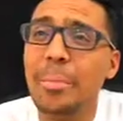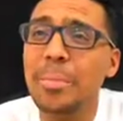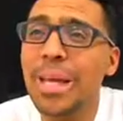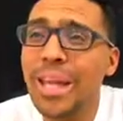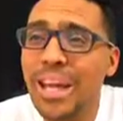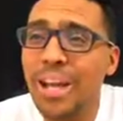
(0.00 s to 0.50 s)

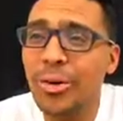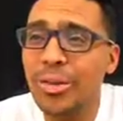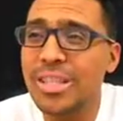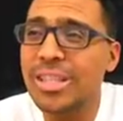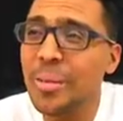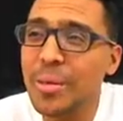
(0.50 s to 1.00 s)
meeting
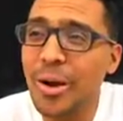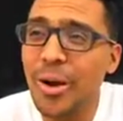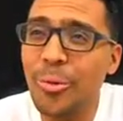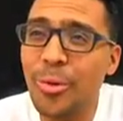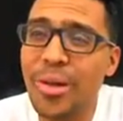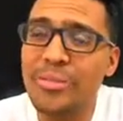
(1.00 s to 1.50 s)
or
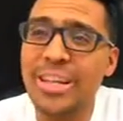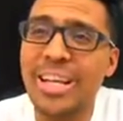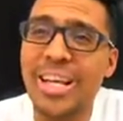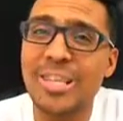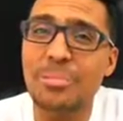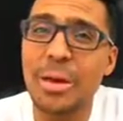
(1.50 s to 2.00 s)
seminar or whatever the
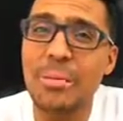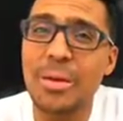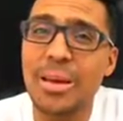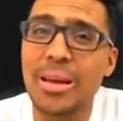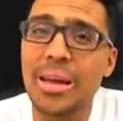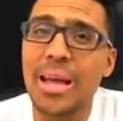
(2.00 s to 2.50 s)
case may
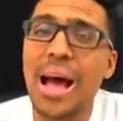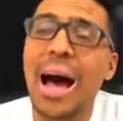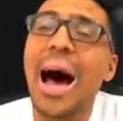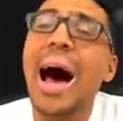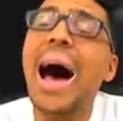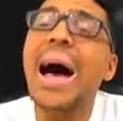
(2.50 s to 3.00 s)
be.
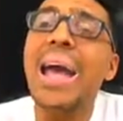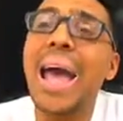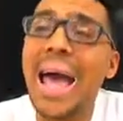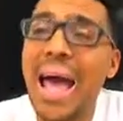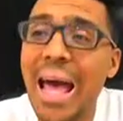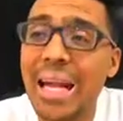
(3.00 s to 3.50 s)
I
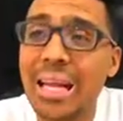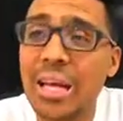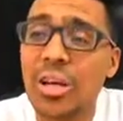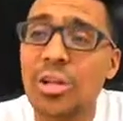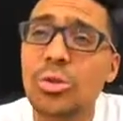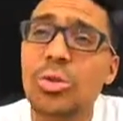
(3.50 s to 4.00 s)
had
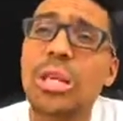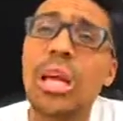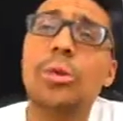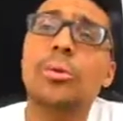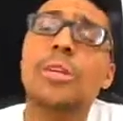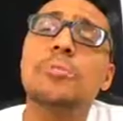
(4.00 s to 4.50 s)
to
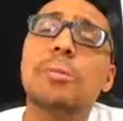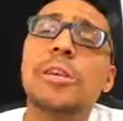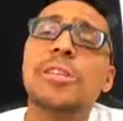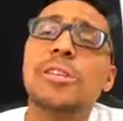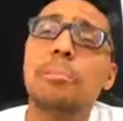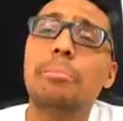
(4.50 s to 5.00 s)
take
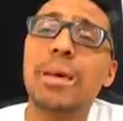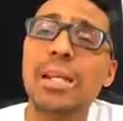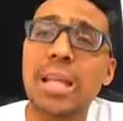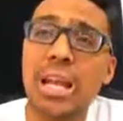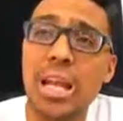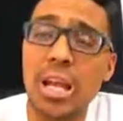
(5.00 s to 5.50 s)

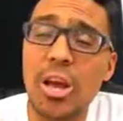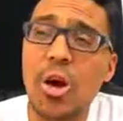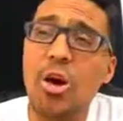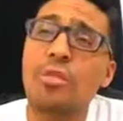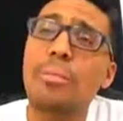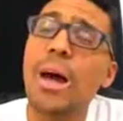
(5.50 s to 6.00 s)
responsibility
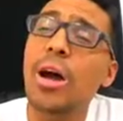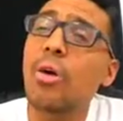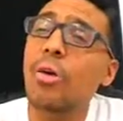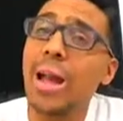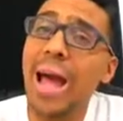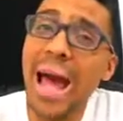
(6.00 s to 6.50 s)
of my
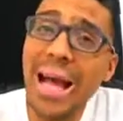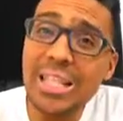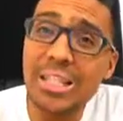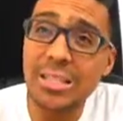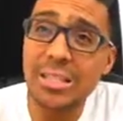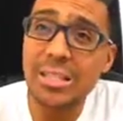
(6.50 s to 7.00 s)
own
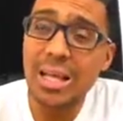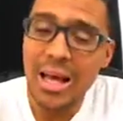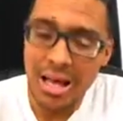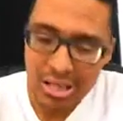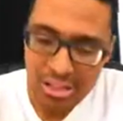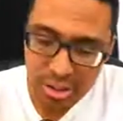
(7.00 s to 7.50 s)
actions.
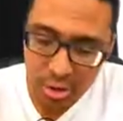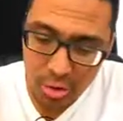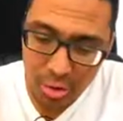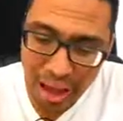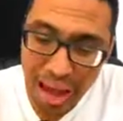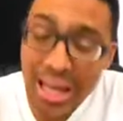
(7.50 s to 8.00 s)

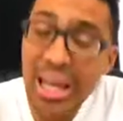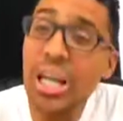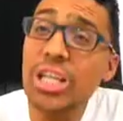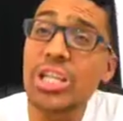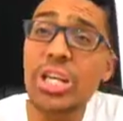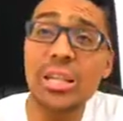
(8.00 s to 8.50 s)
So I
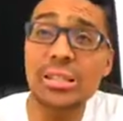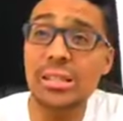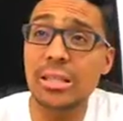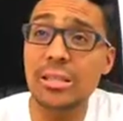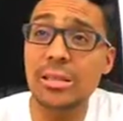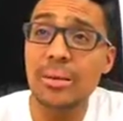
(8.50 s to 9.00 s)

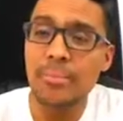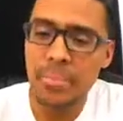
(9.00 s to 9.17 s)
adjusted.